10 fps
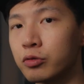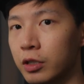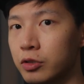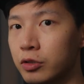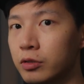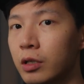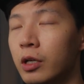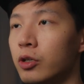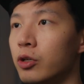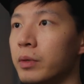structure,
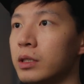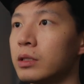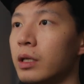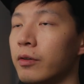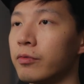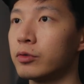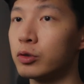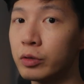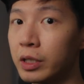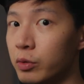you must have
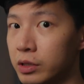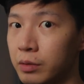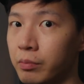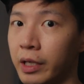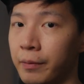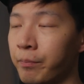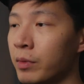two keywords in mind.